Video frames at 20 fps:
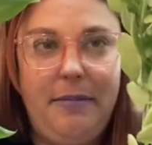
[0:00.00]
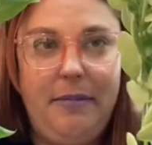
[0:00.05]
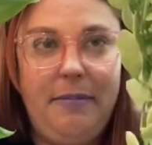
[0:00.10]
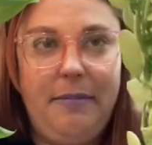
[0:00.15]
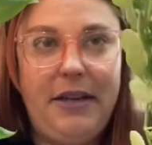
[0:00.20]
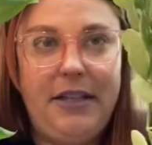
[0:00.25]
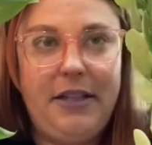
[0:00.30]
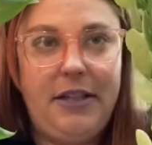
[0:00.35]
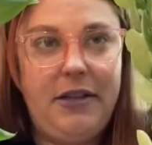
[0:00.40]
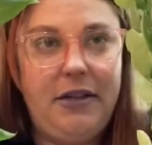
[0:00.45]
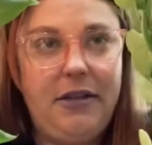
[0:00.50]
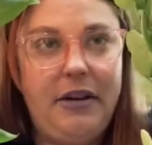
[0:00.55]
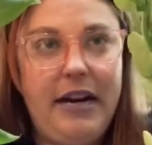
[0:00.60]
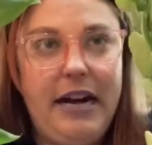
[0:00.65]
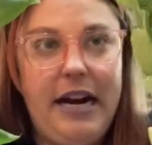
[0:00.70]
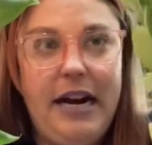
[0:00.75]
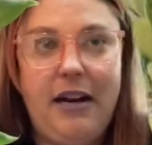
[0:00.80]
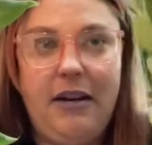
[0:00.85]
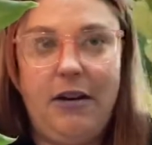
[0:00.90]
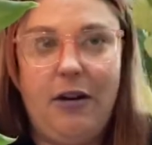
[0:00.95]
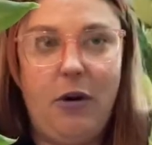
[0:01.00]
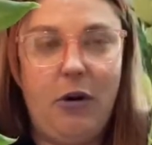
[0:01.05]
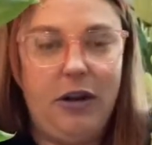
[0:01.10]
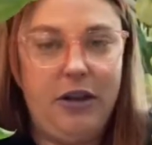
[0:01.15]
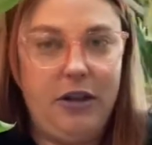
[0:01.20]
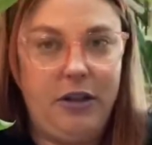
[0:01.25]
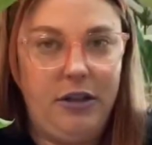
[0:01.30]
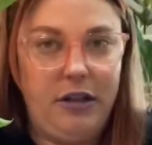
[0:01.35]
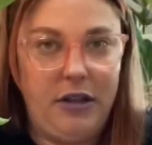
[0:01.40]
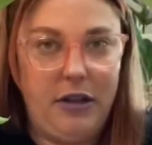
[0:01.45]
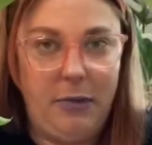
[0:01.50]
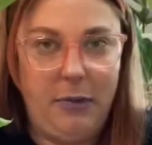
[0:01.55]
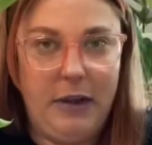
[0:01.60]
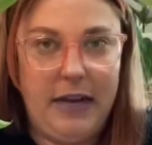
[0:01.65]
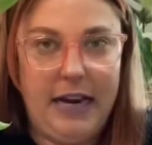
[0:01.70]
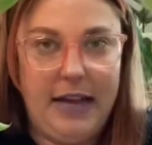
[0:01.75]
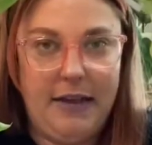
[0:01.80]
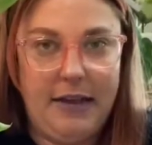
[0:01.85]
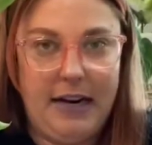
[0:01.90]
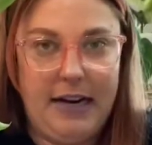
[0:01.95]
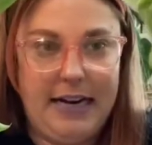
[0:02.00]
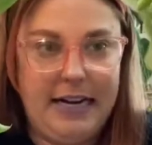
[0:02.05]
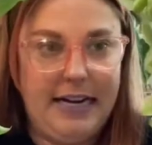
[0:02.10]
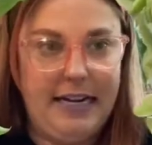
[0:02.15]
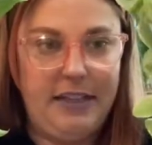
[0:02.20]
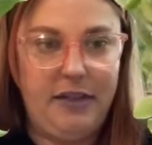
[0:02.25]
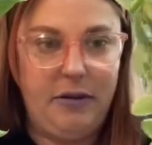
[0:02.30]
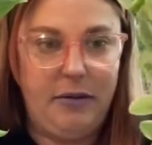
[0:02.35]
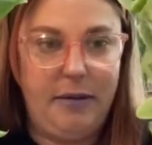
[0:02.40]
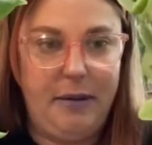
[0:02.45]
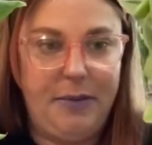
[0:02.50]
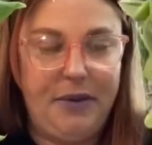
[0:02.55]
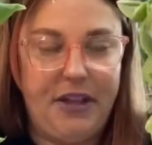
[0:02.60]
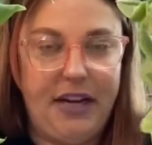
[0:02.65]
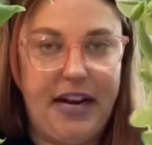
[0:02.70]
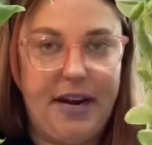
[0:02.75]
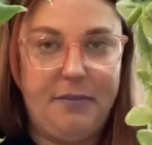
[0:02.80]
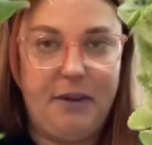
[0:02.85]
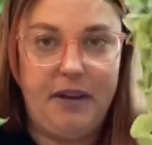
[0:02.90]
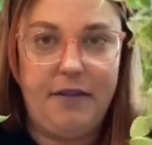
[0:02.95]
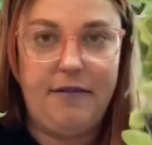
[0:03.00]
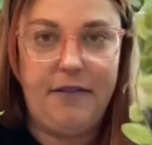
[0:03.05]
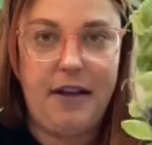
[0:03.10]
mystery gorgeous little plant that I need to remember the name of.